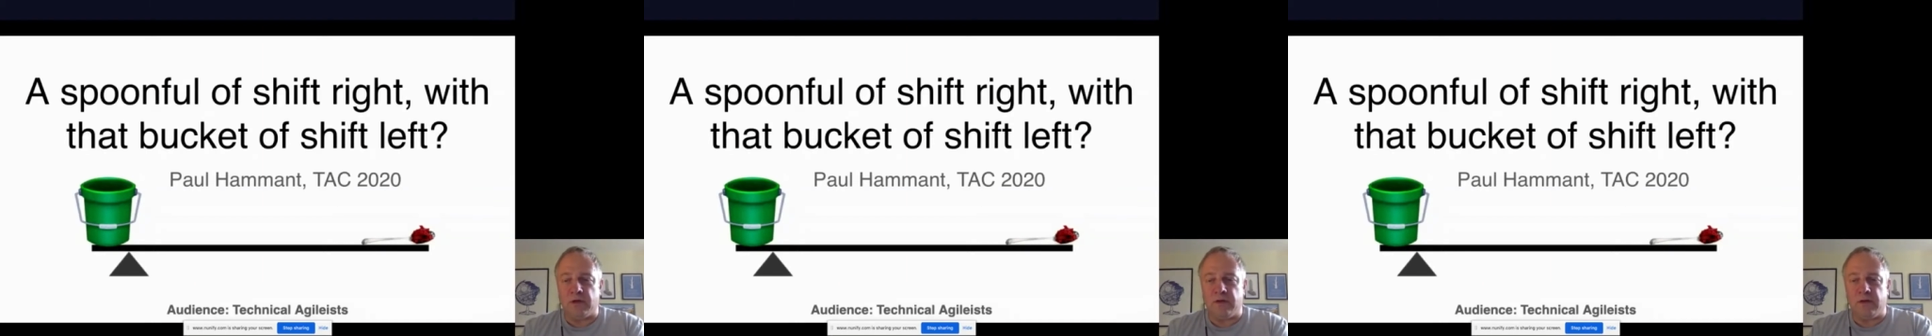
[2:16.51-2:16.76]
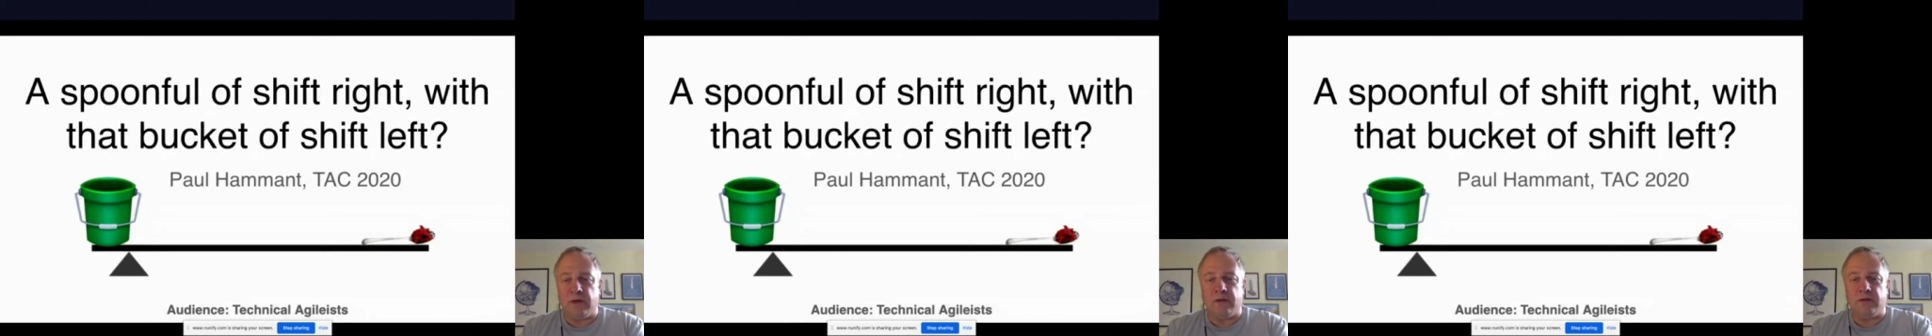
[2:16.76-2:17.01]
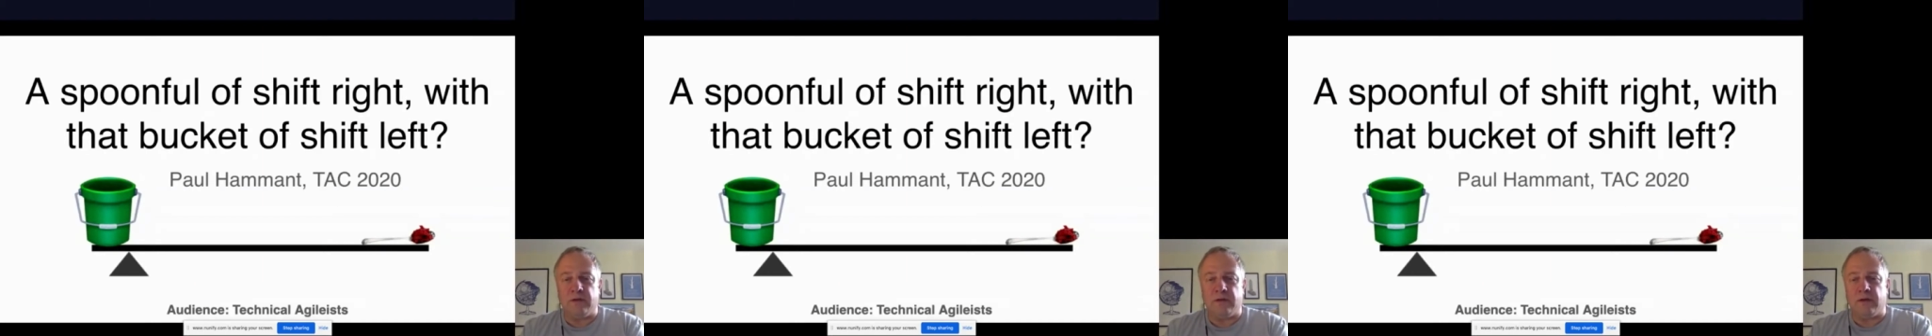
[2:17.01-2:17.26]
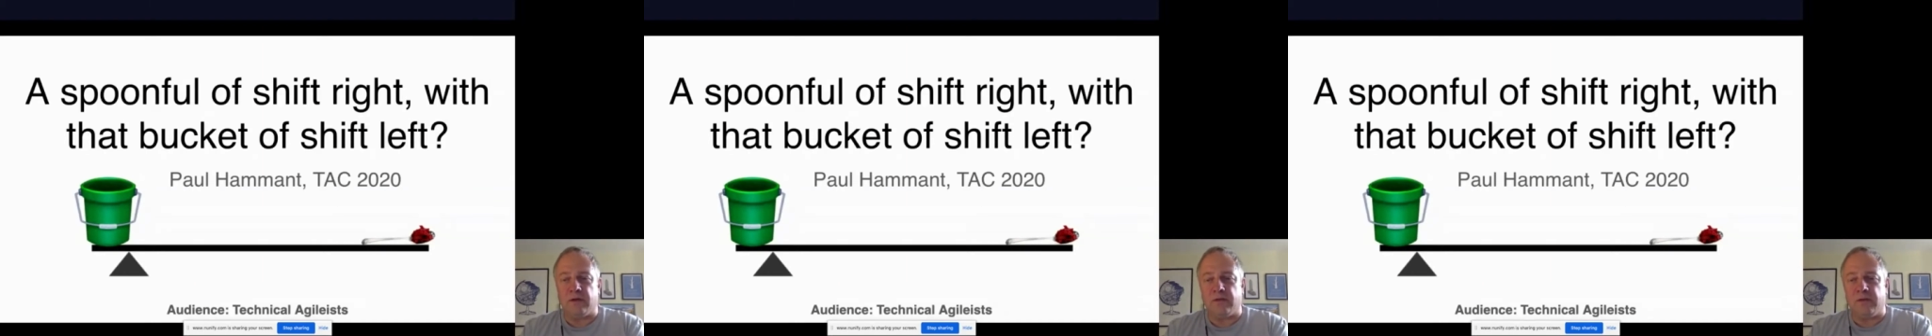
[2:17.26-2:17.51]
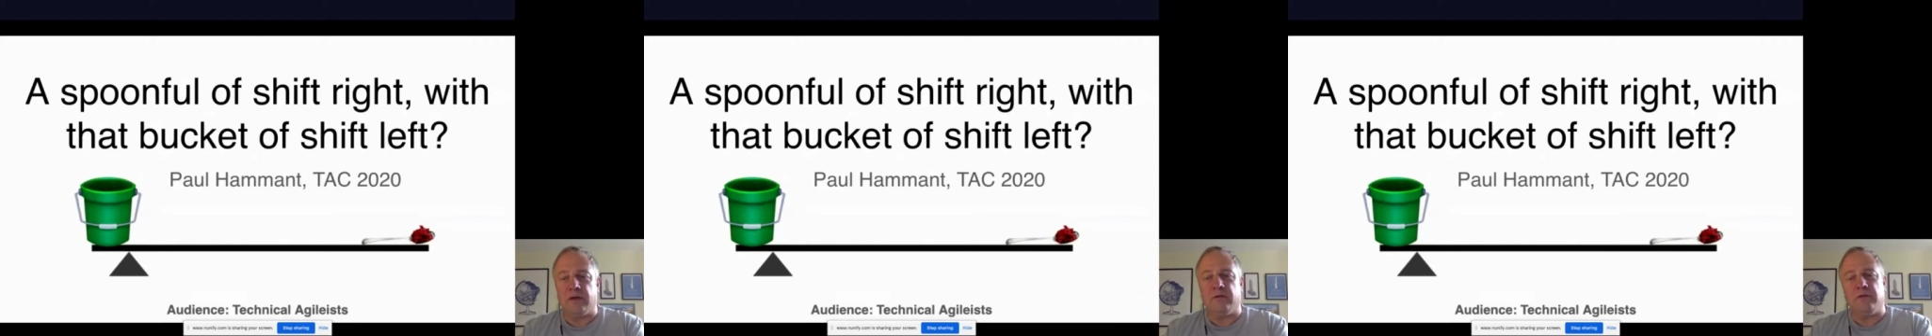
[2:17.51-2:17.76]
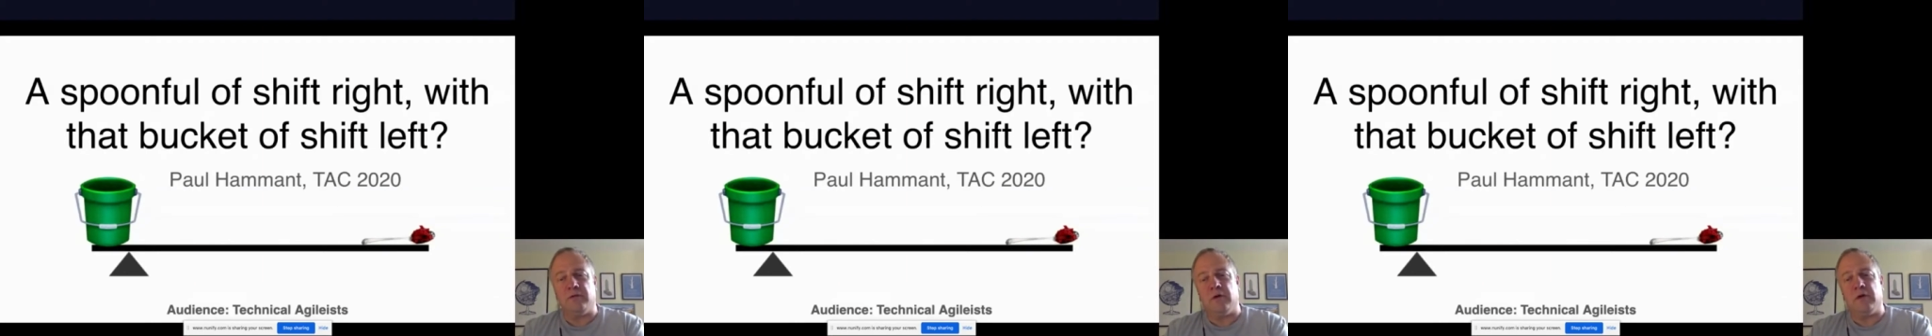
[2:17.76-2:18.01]
then the little thing on
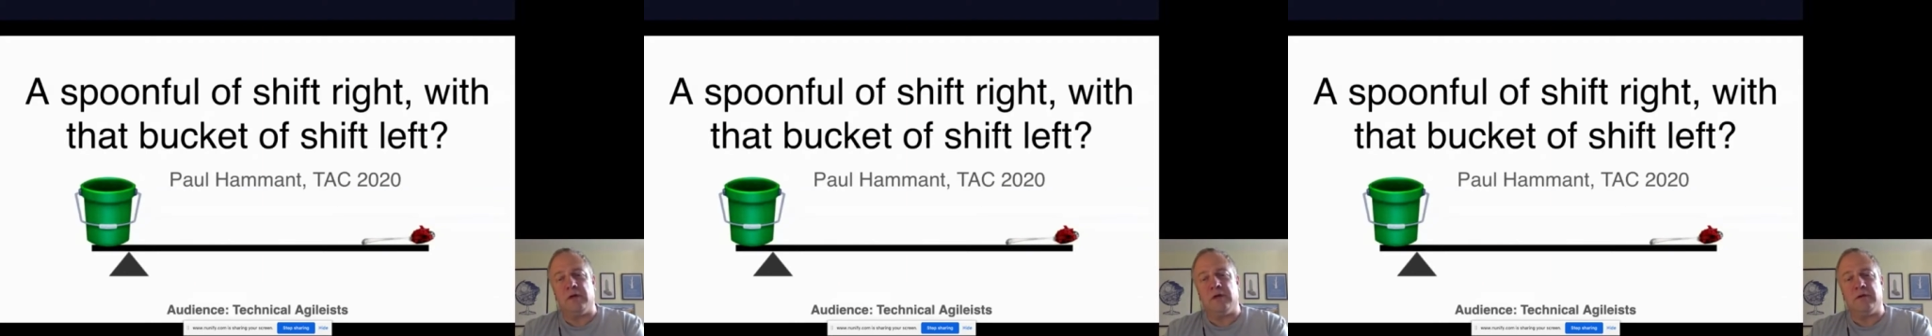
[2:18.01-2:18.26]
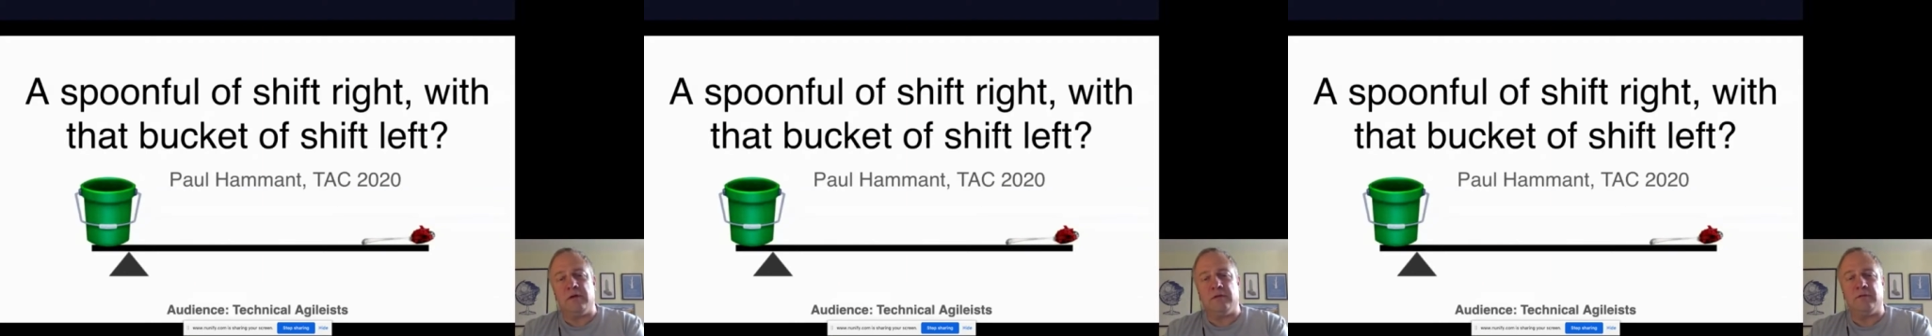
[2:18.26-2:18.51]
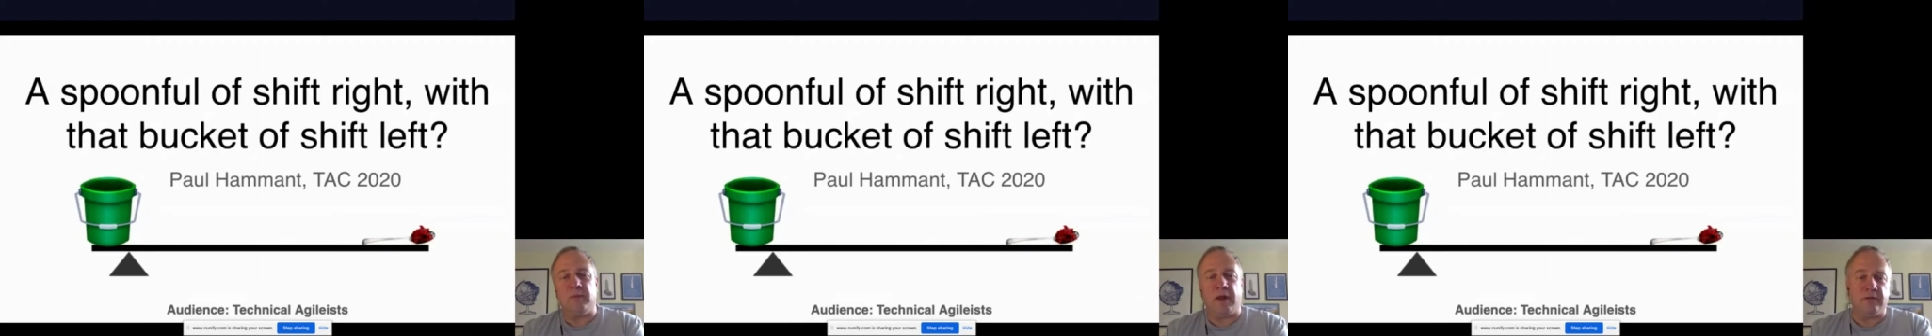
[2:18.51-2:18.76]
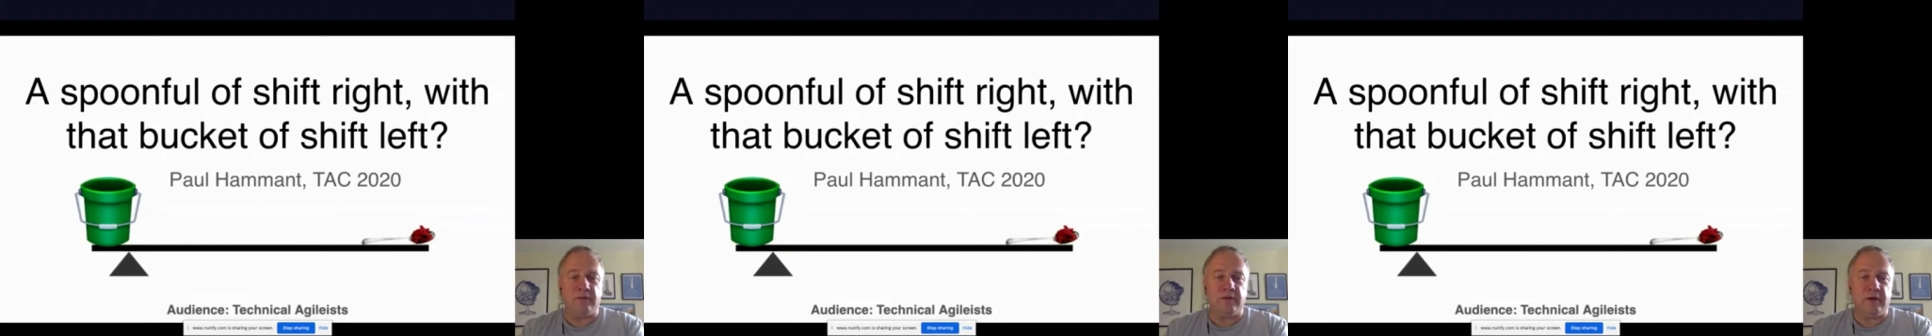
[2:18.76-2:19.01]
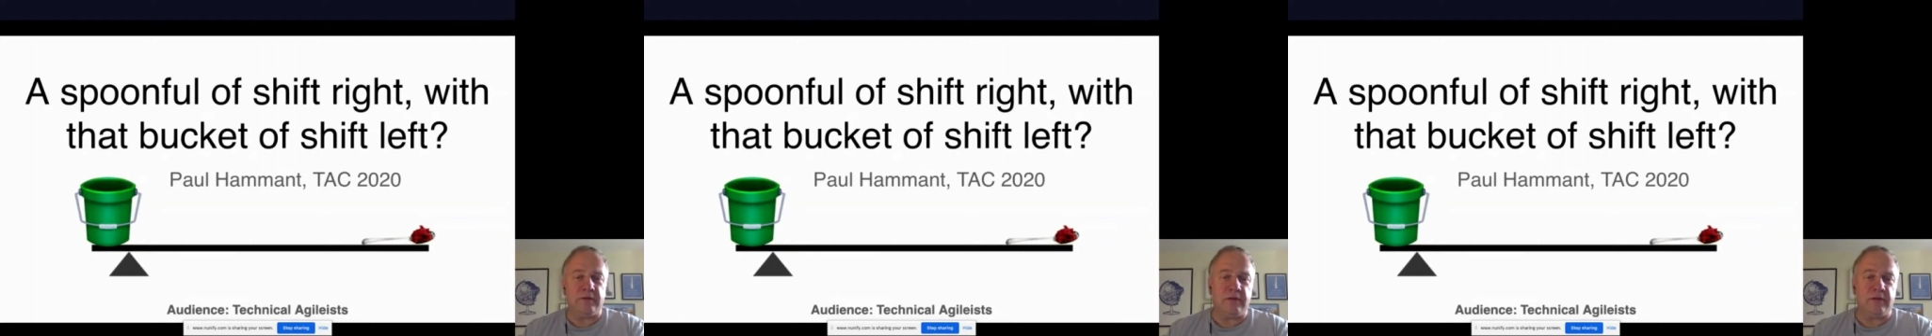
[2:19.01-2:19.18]
the right is balancing